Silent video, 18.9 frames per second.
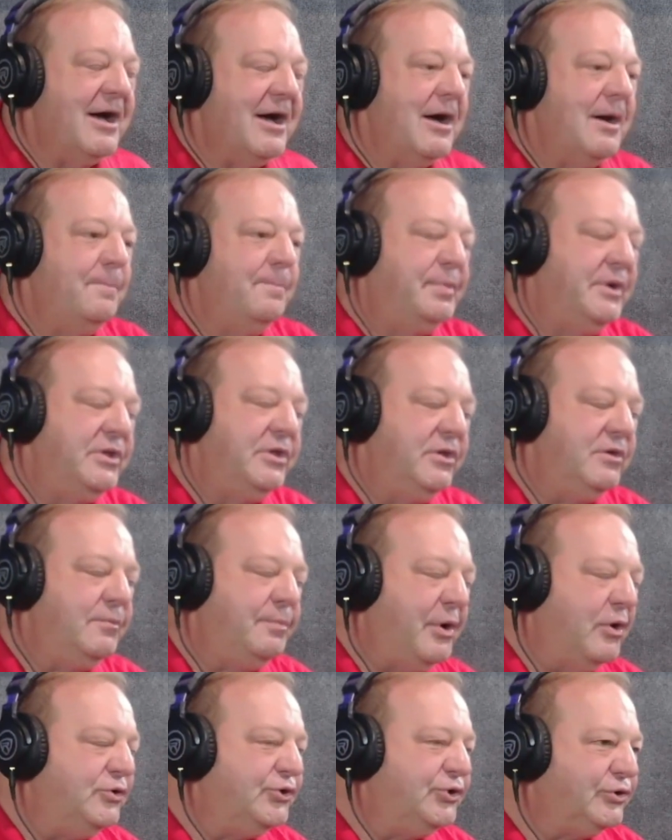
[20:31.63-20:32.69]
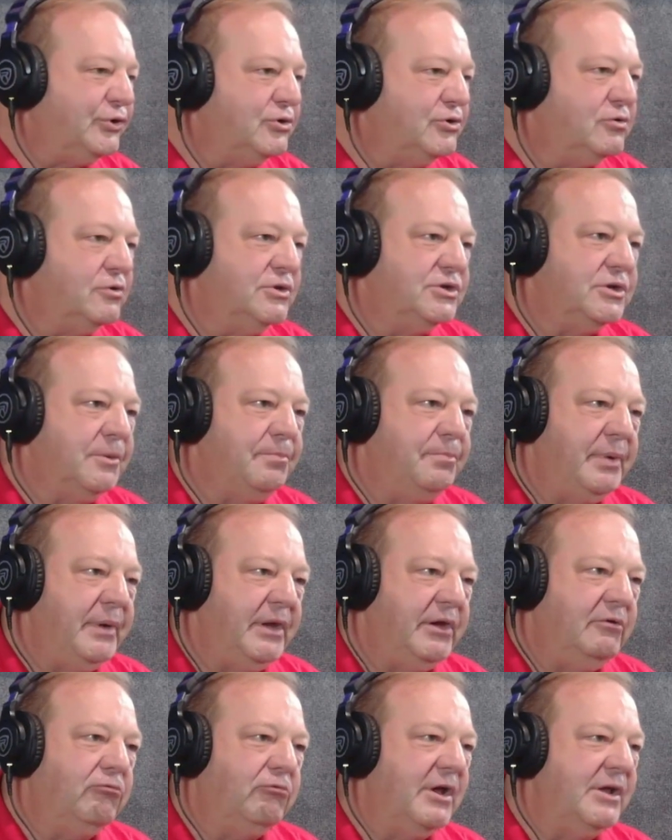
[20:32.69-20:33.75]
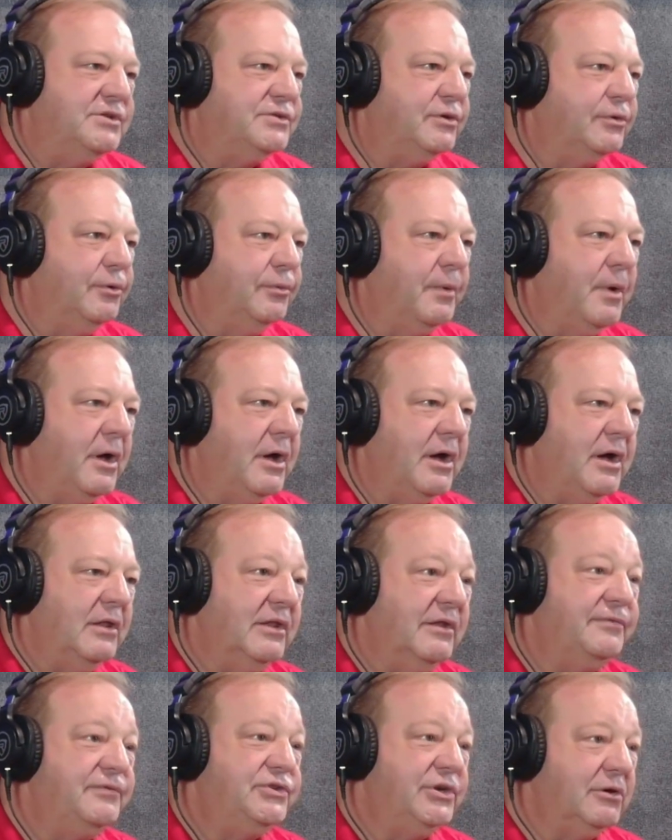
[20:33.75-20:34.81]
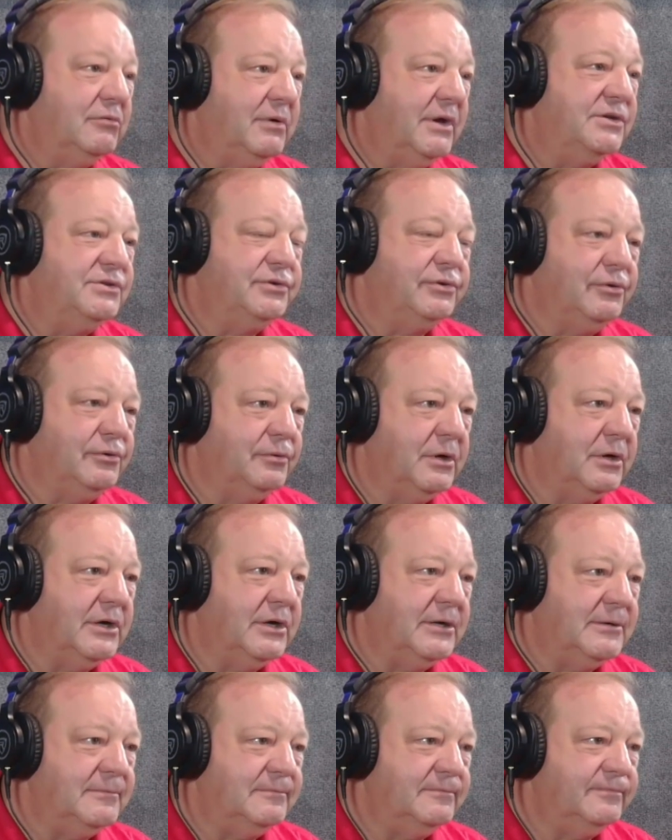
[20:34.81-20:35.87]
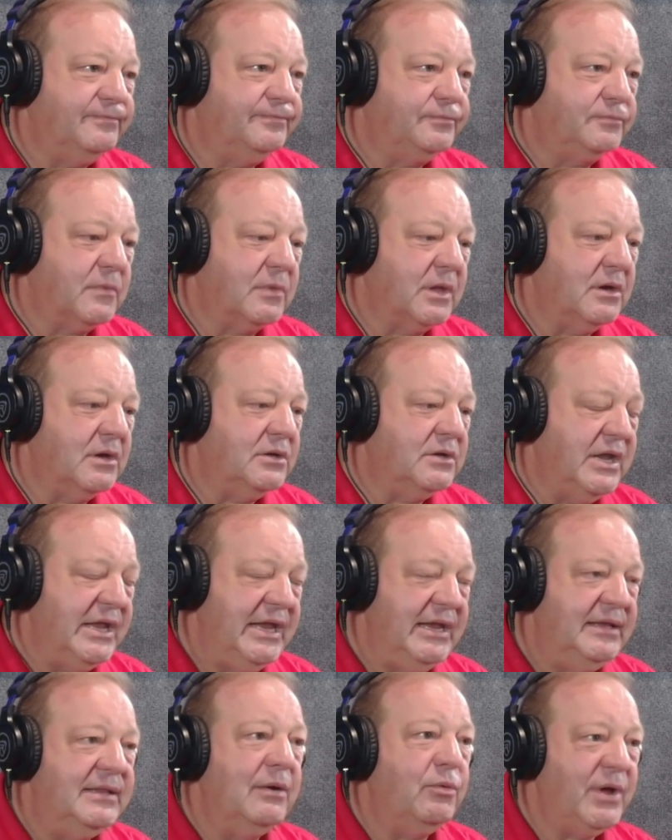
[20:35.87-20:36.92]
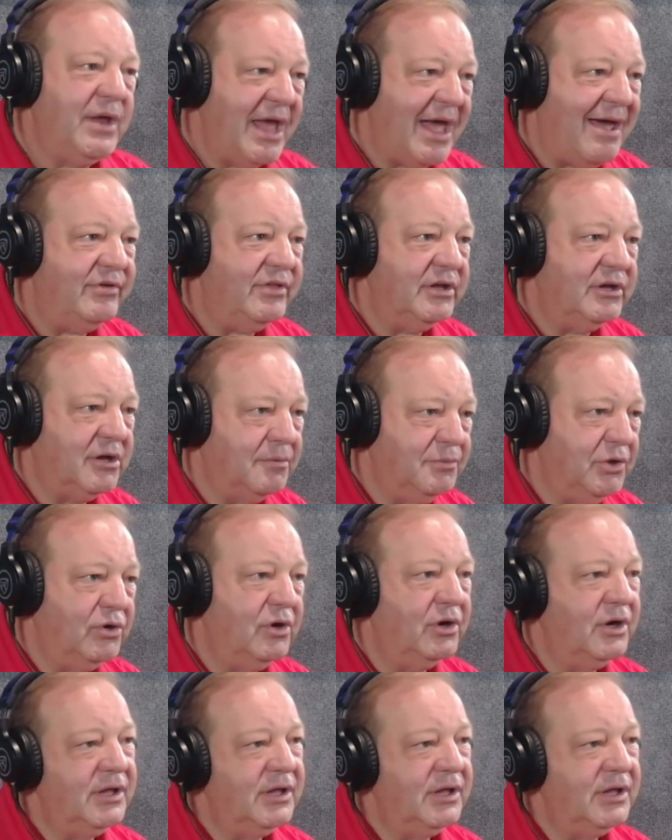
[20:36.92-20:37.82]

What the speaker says: But post-surgery is a big rental, lift chair rental need that we have in the community that